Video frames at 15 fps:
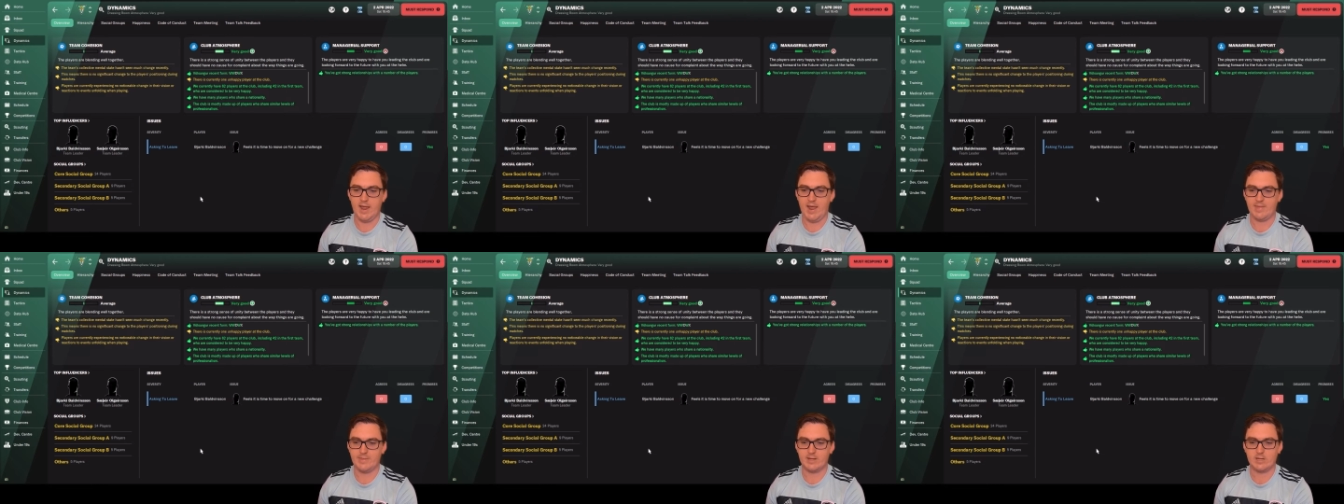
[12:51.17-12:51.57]

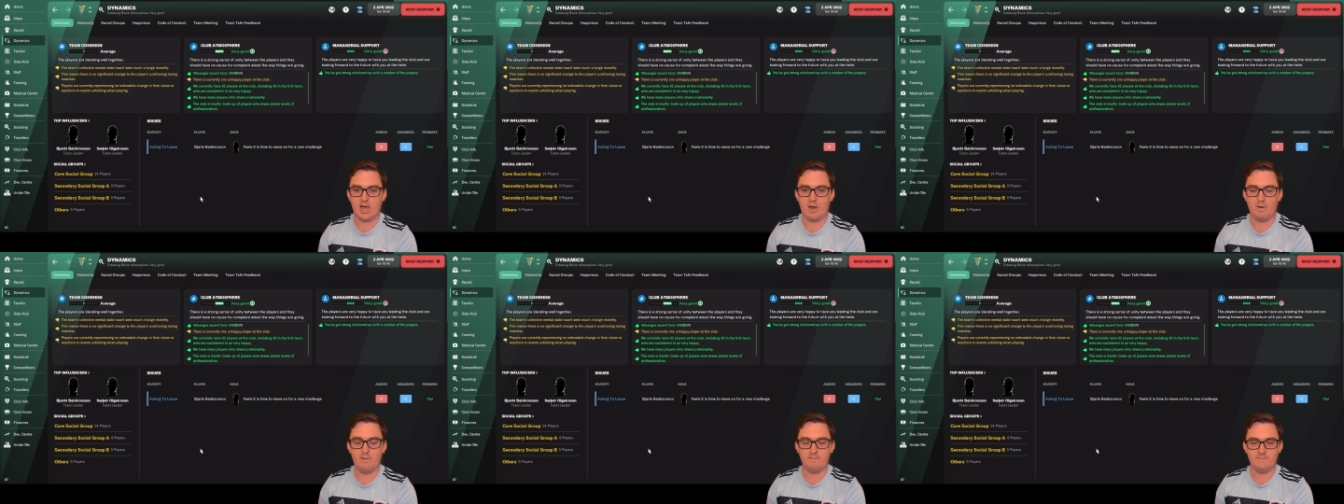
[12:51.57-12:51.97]
at the
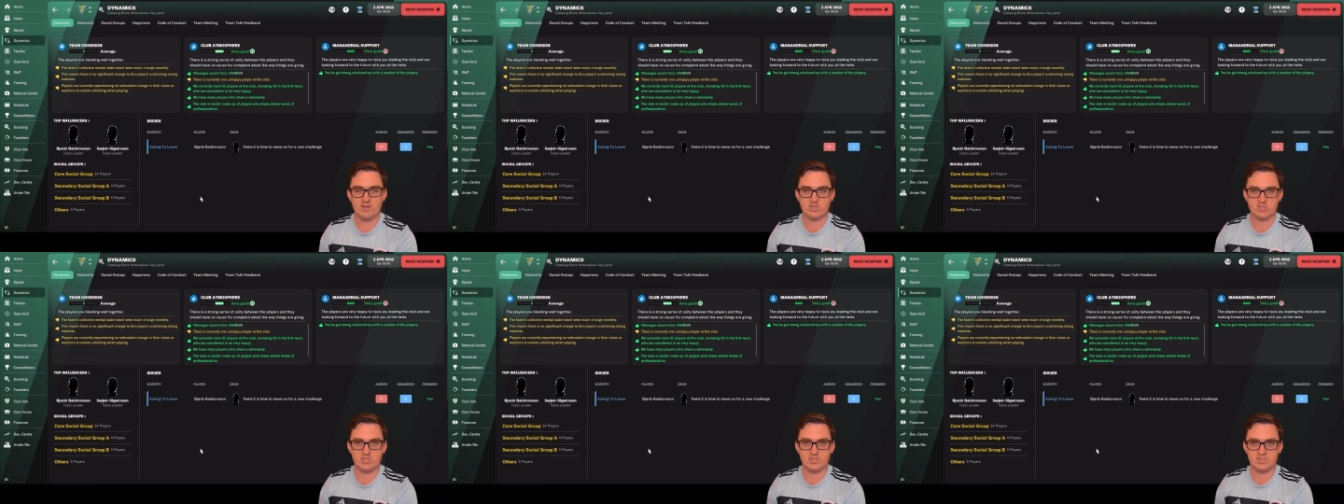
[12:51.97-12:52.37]

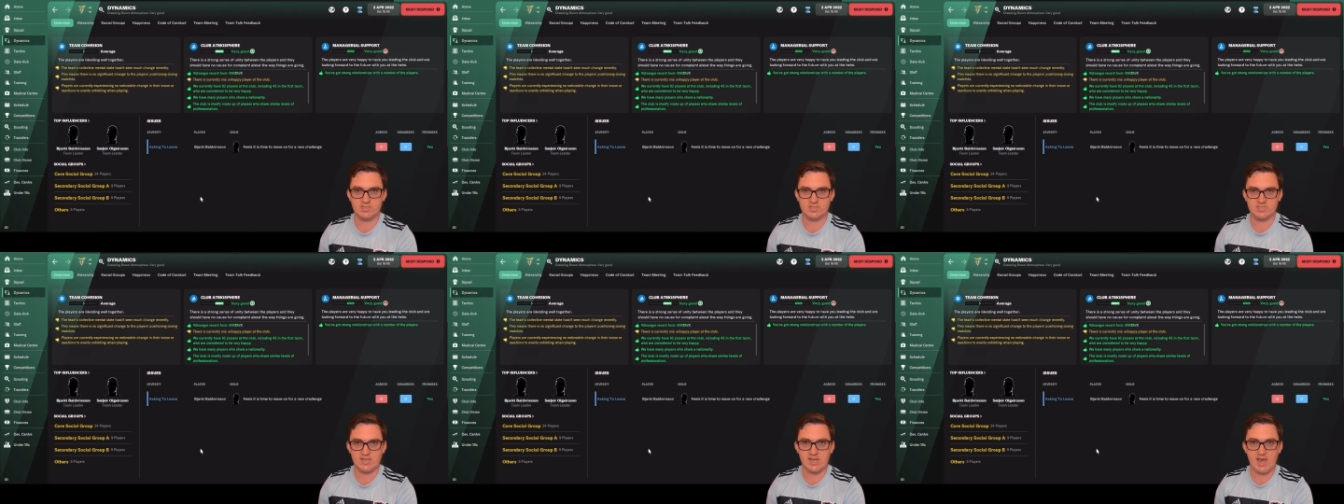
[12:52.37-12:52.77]
coefficients
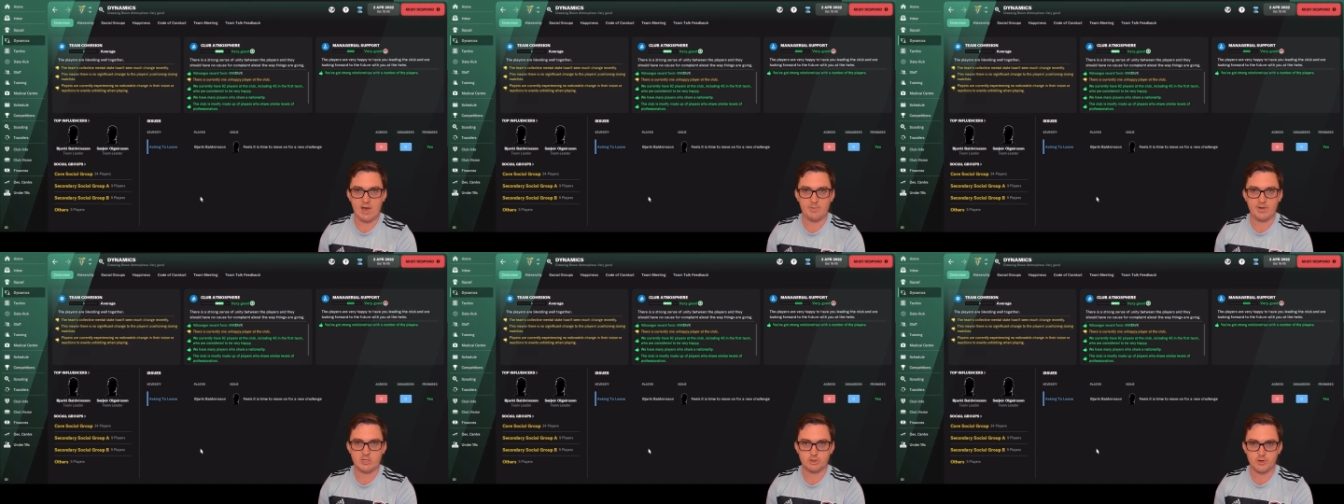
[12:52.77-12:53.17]
and see
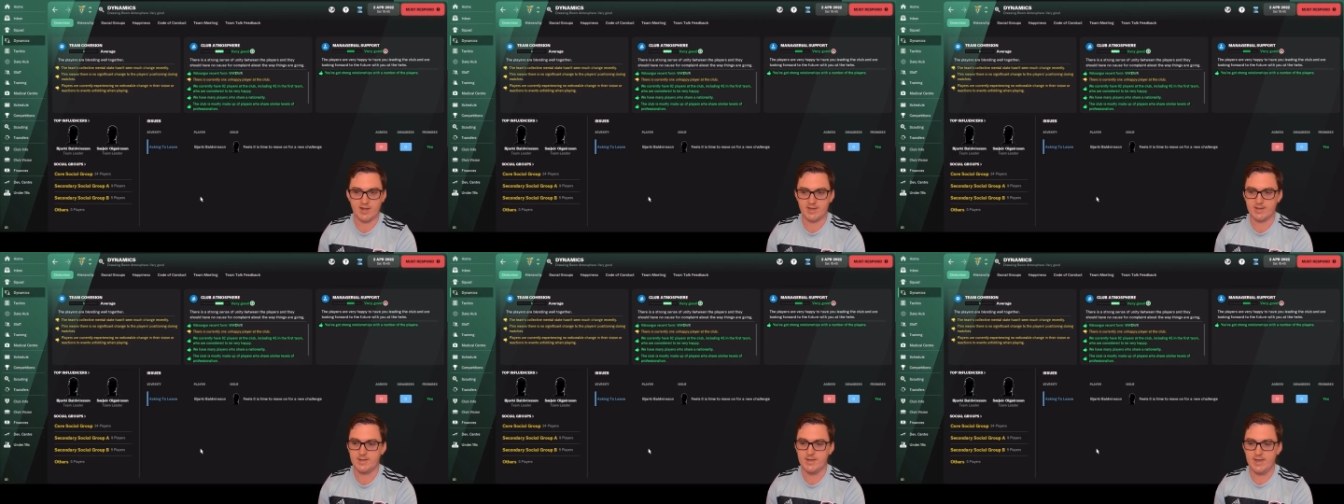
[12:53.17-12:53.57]
how we're
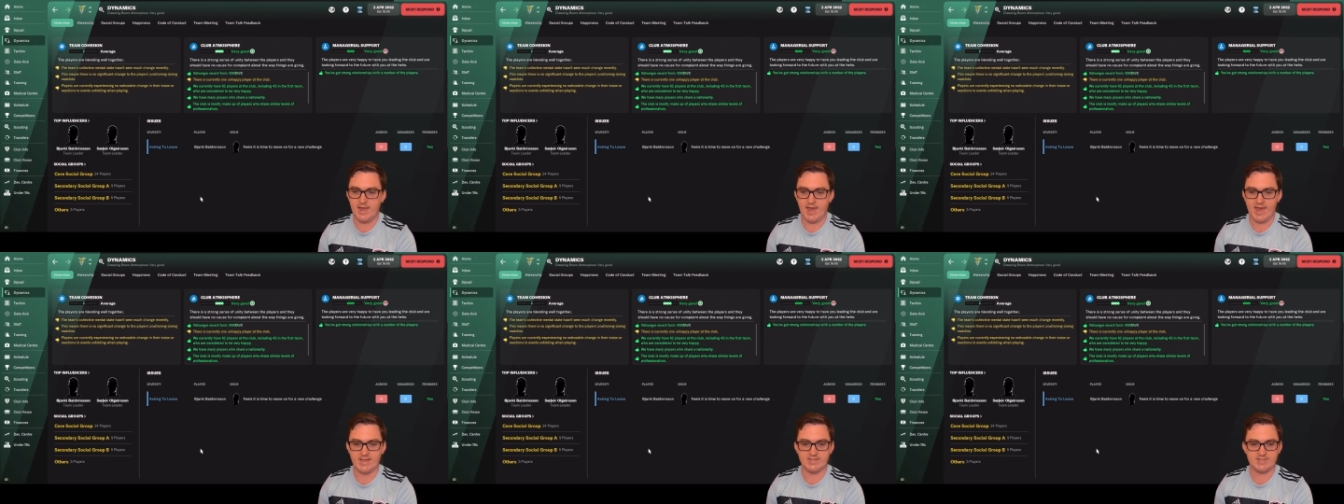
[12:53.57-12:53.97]
tracking
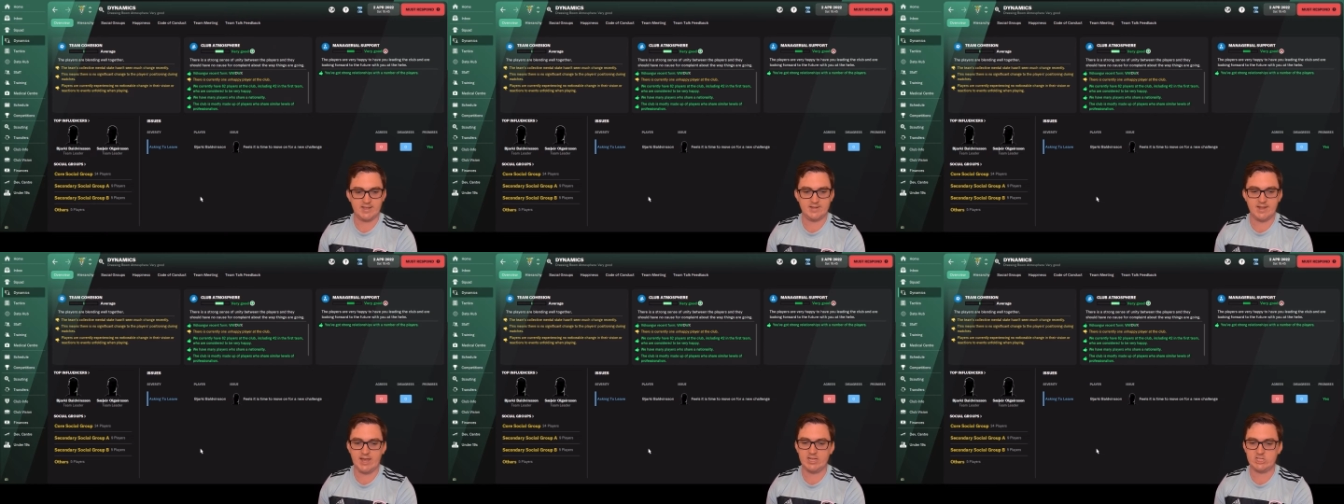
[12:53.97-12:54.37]
as
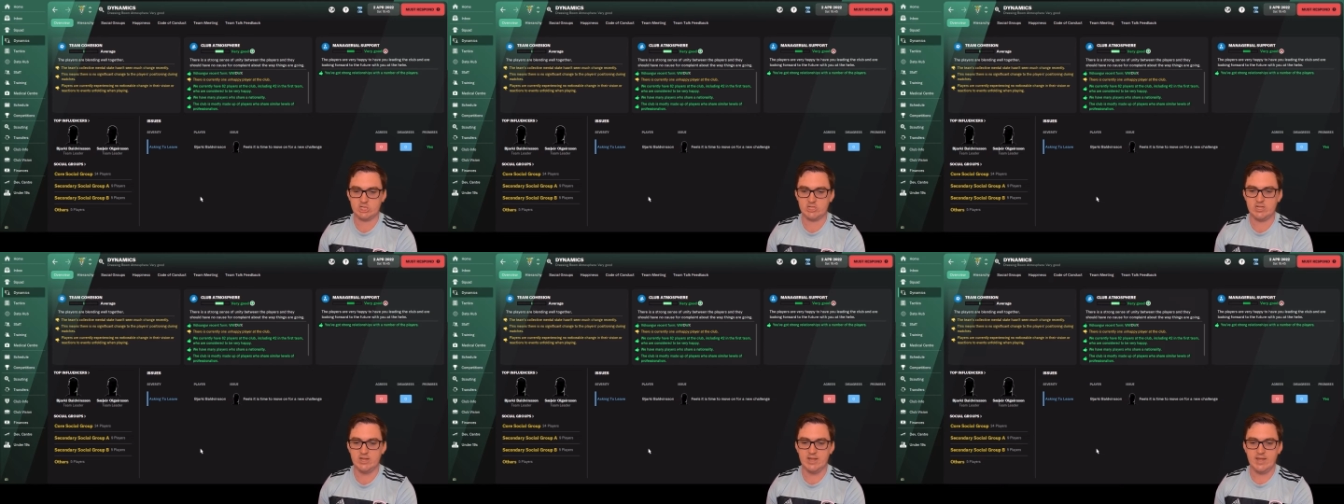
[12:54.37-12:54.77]
a
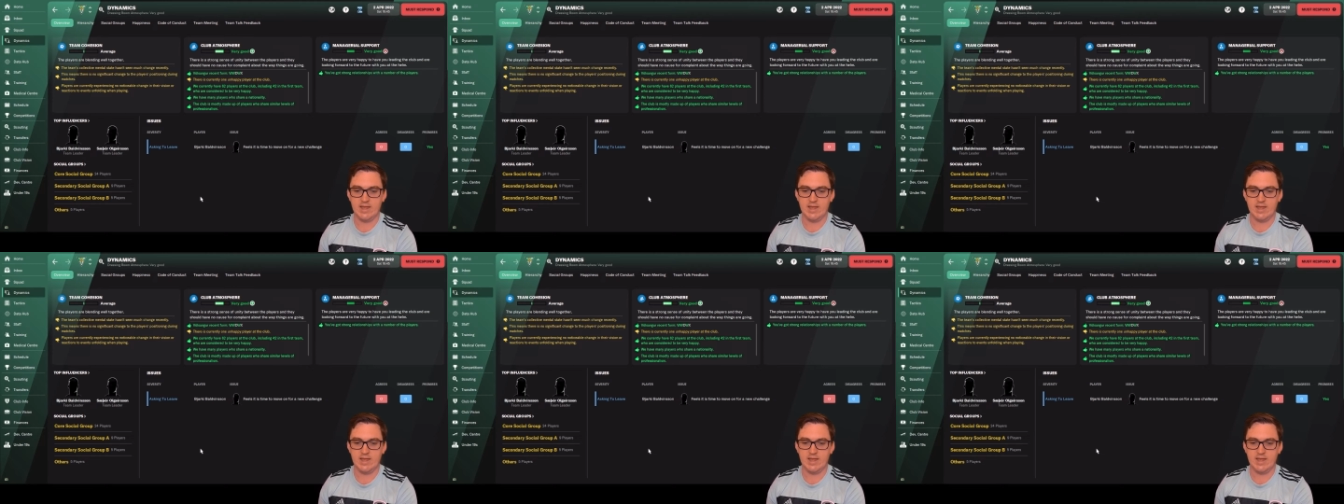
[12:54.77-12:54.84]
nation